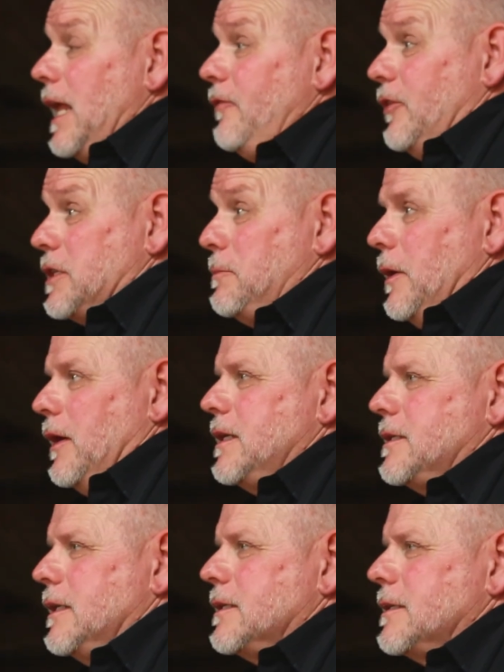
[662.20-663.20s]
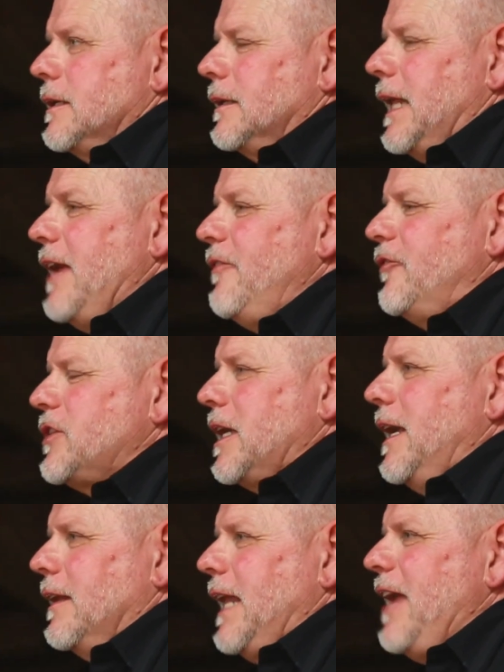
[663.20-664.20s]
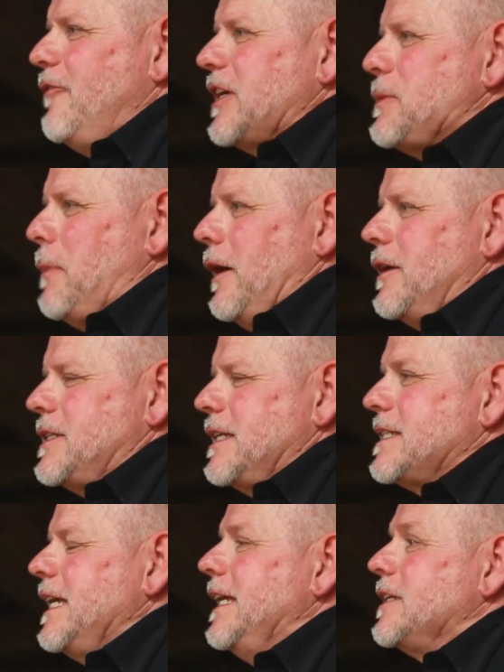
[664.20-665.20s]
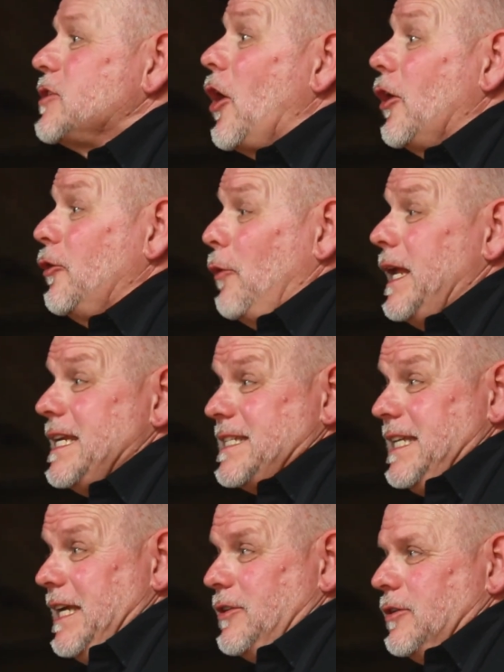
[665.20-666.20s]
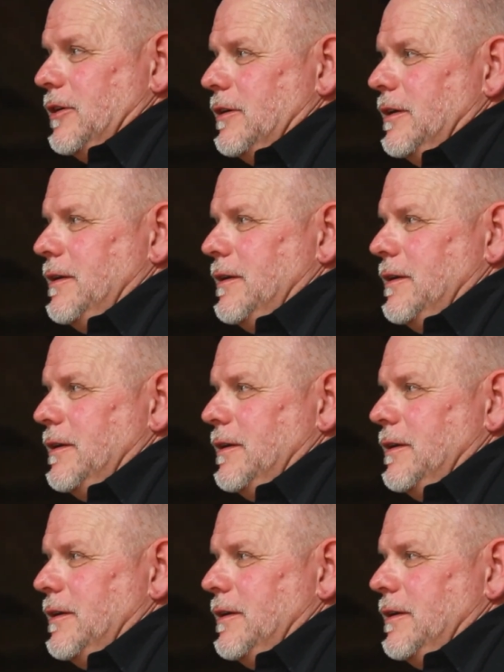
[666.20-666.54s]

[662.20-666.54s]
life experiences. Life experiences is our greatest teacher.